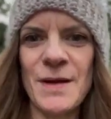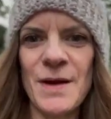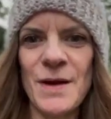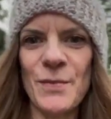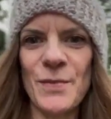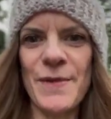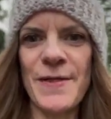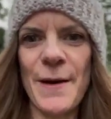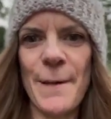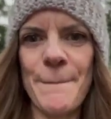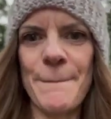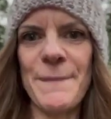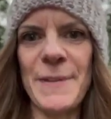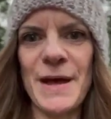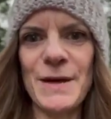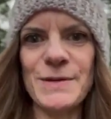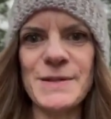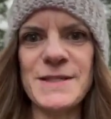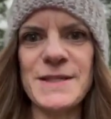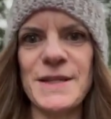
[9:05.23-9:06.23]
without
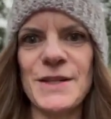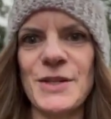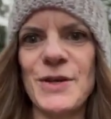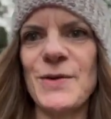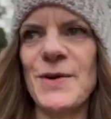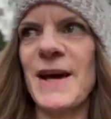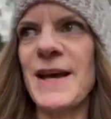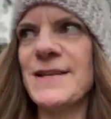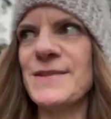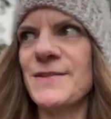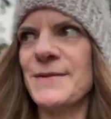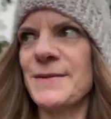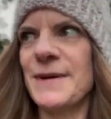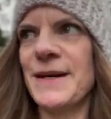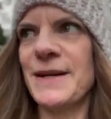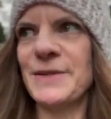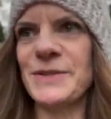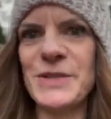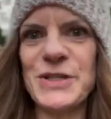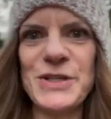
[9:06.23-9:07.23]
bouncing you guys
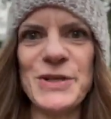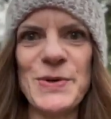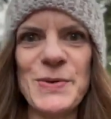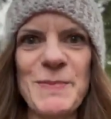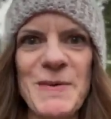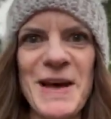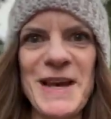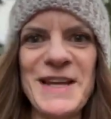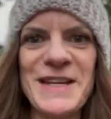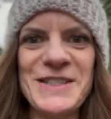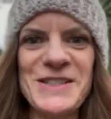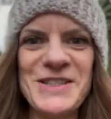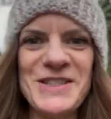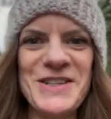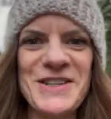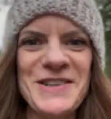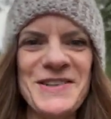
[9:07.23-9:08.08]
around too much,